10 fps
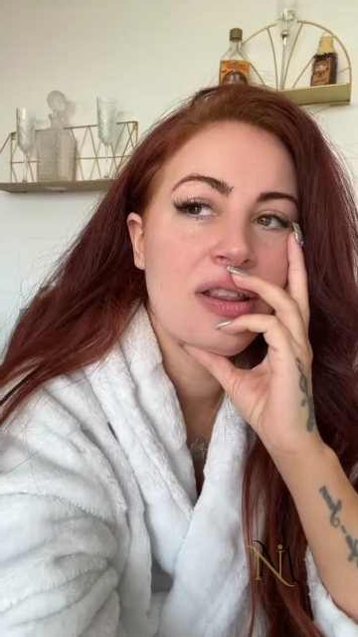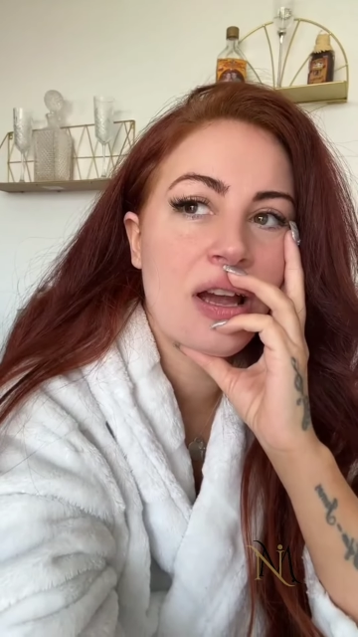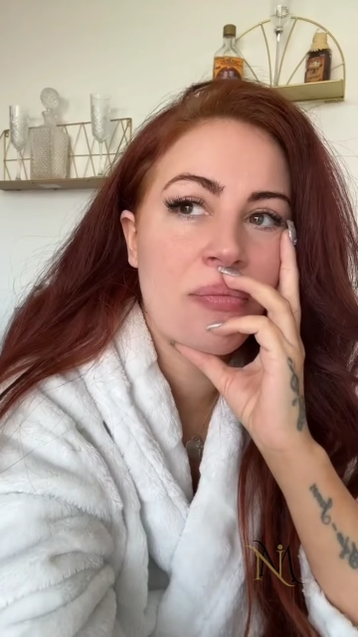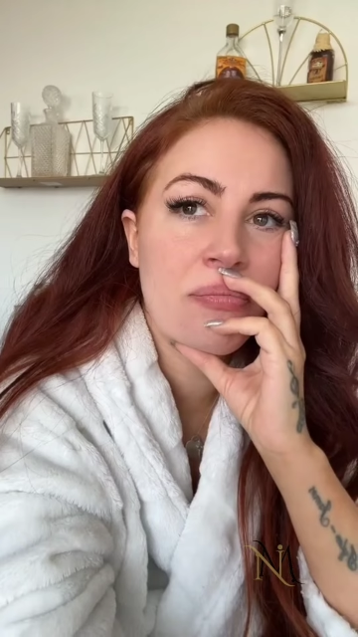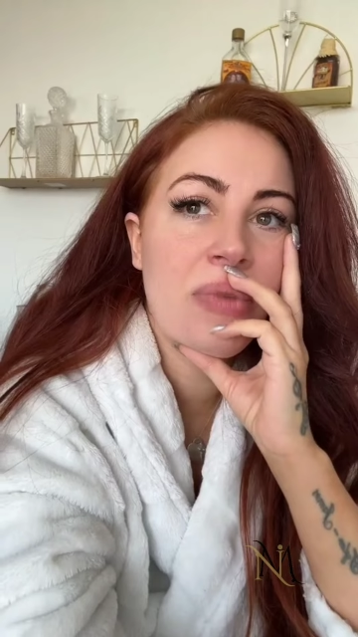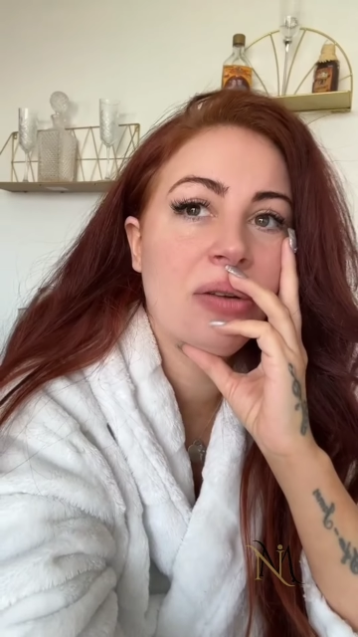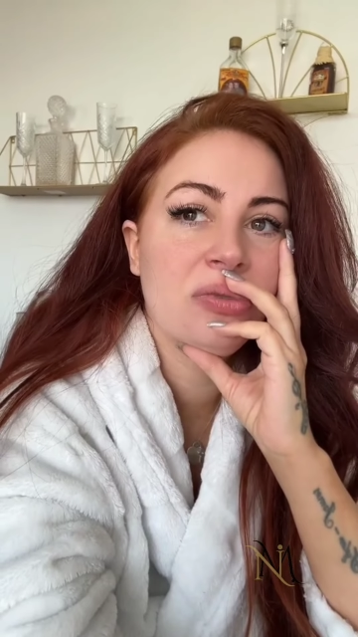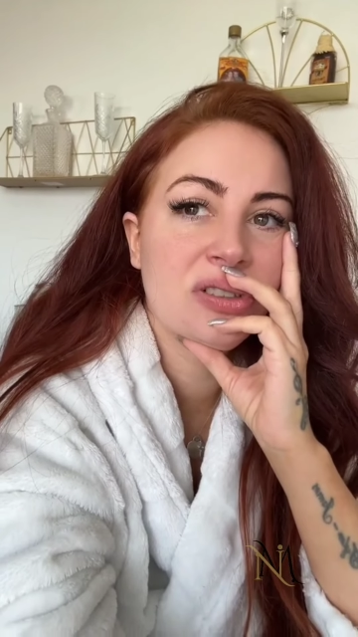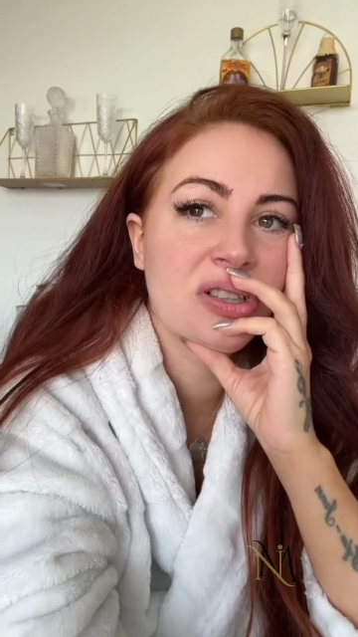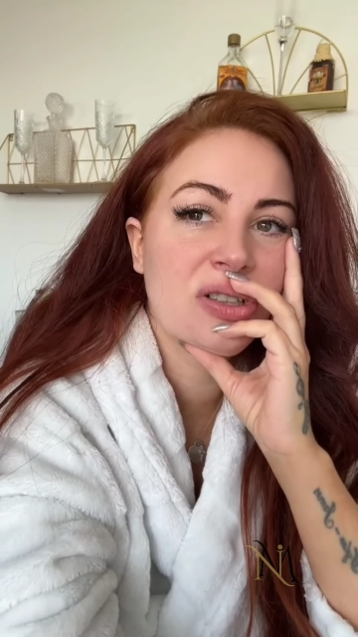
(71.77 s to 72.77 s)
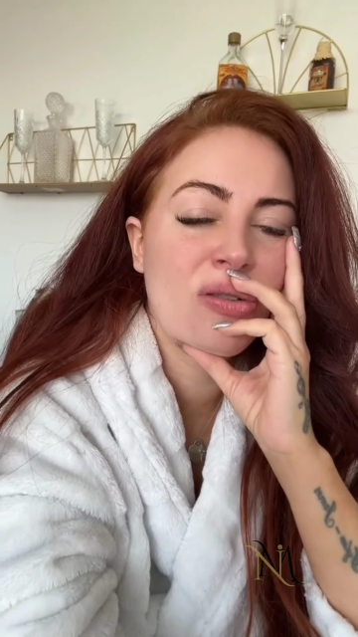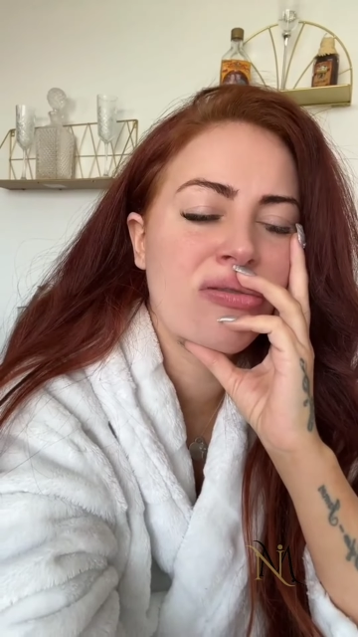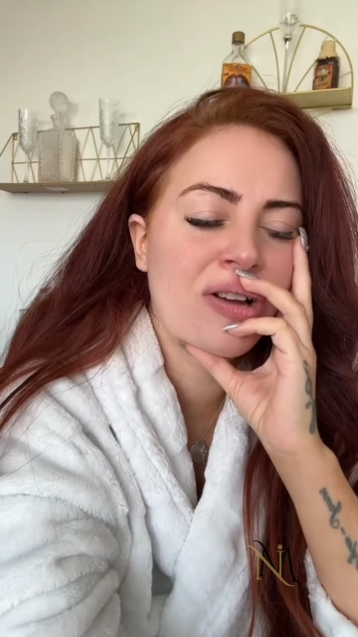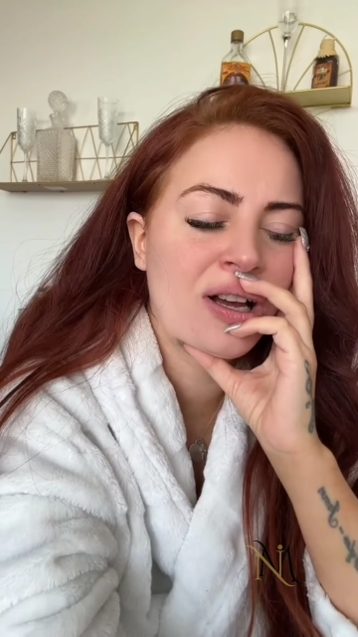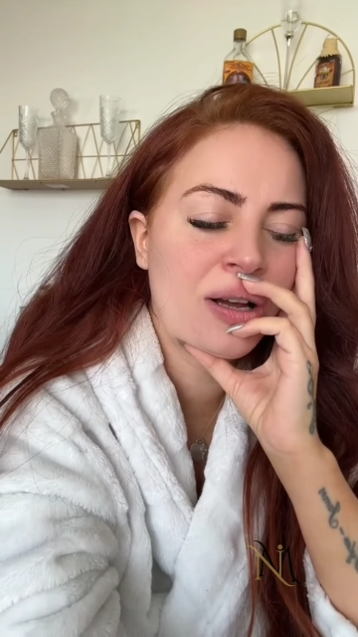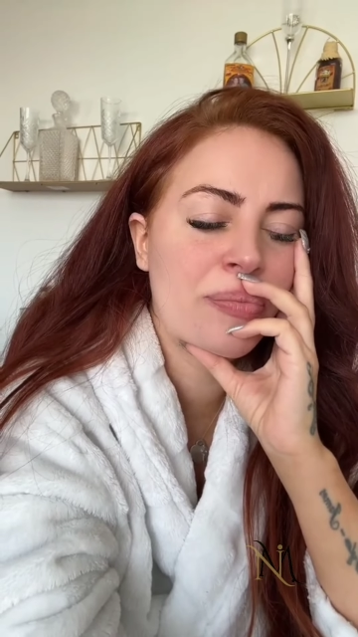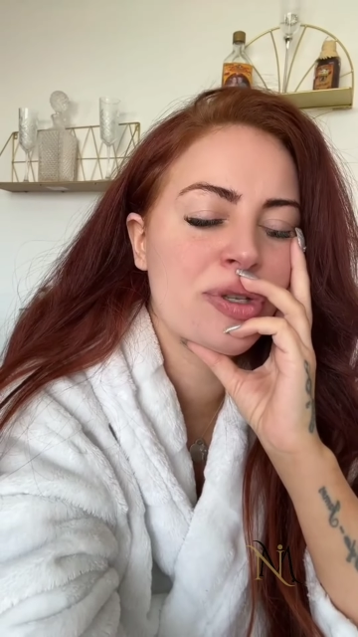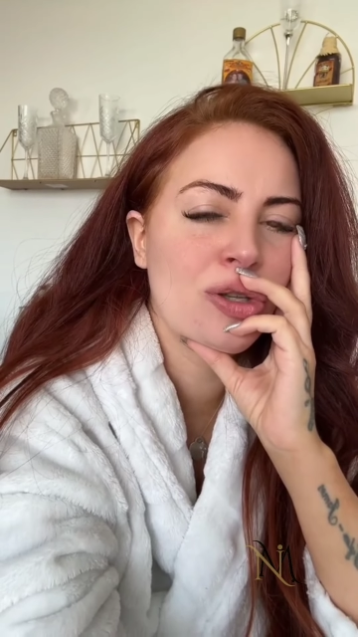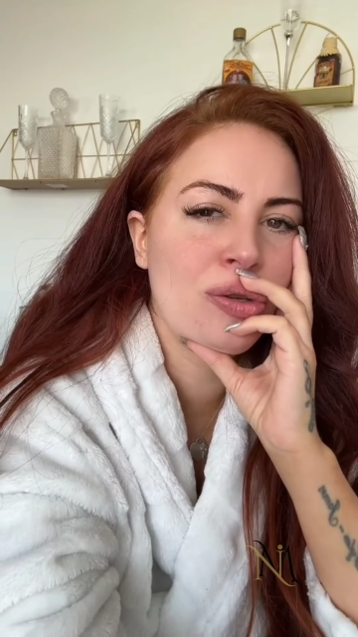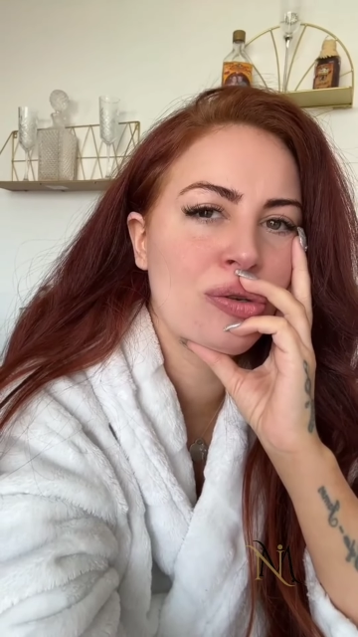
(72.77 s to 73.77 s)
the amount of
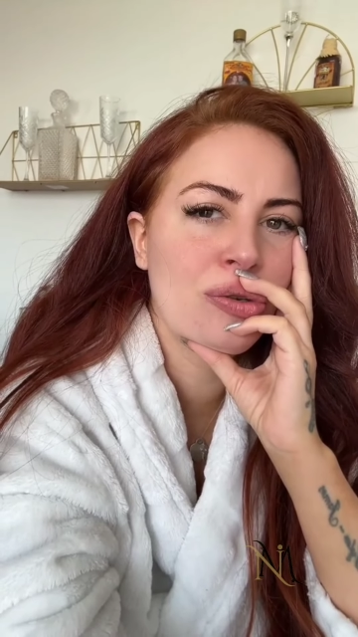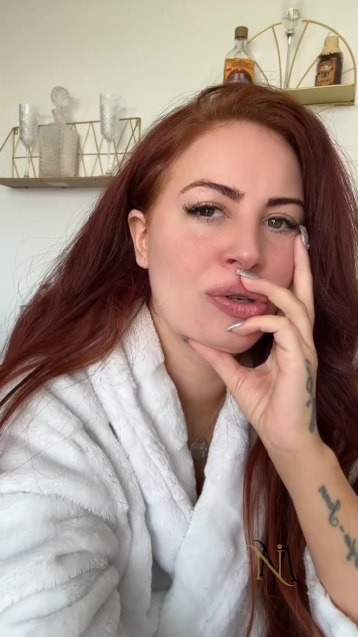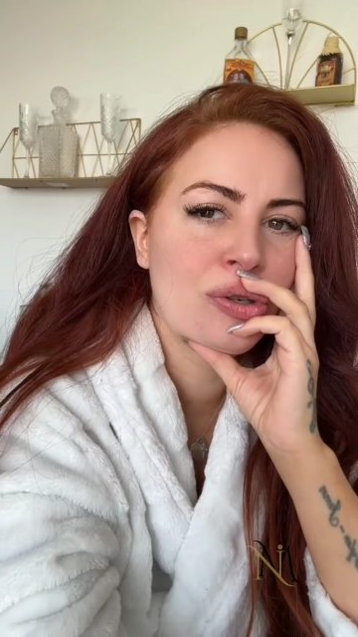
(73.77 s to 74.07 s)
absolute